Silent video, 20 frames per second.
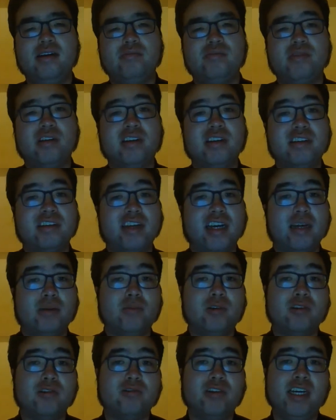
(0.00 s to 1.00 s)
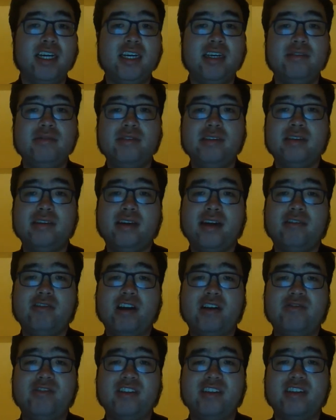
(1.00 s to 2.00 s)
British Admiral Graves,
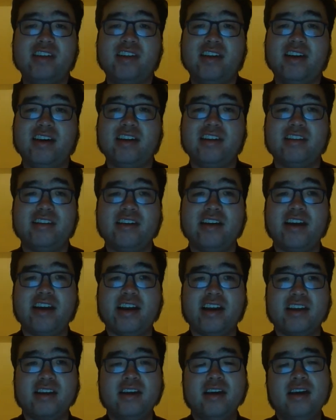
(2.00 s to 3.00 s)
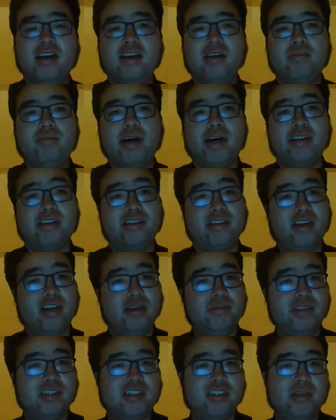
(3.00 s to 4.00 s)
however, did not attack. By the
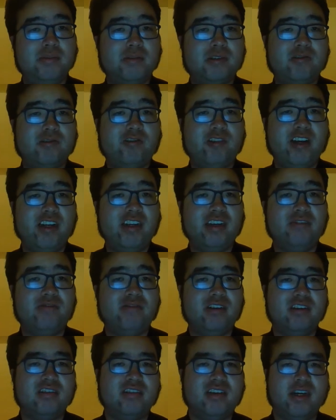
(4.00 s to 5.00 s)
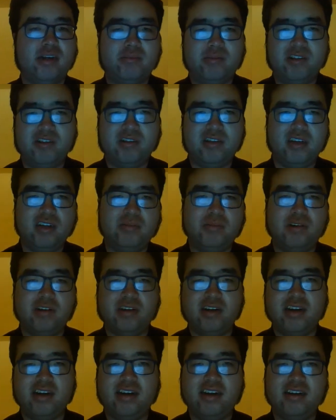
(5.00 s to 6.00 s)
time his ships were ready, French Admiral de
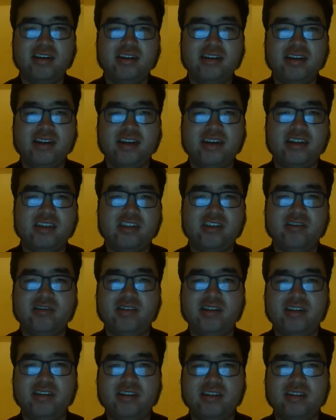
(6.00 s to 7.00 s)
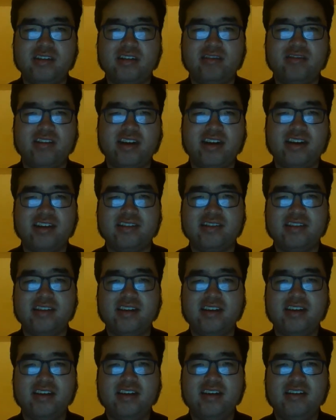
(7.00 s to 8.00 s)
Barras had joined de Grasse
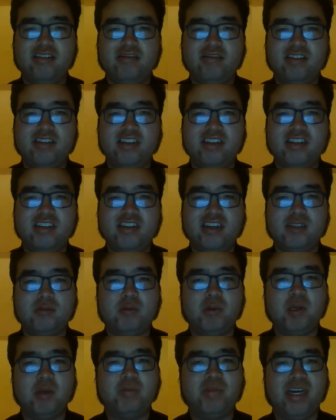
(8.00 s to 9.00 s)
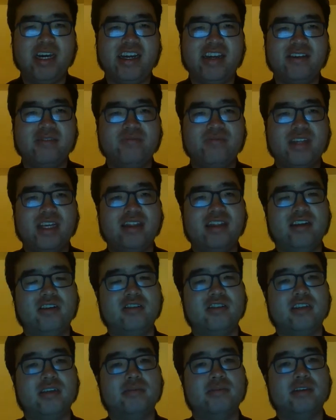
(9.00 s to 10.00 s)
within Chesapeake Bay, and their
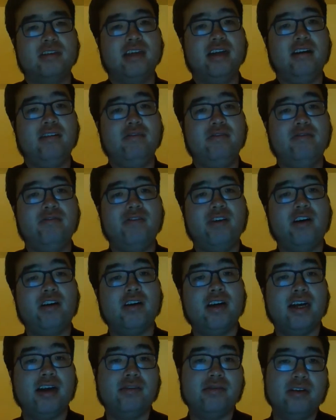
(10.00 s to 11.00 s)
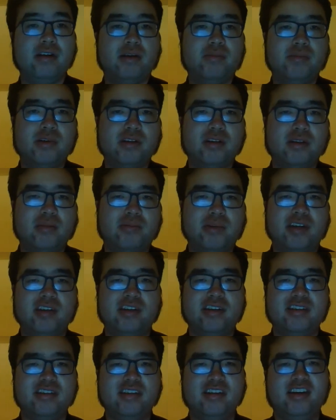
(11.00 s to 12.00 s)
ships now far outnumbered the
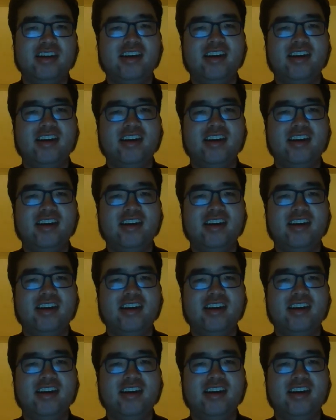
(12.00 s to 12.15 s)
British.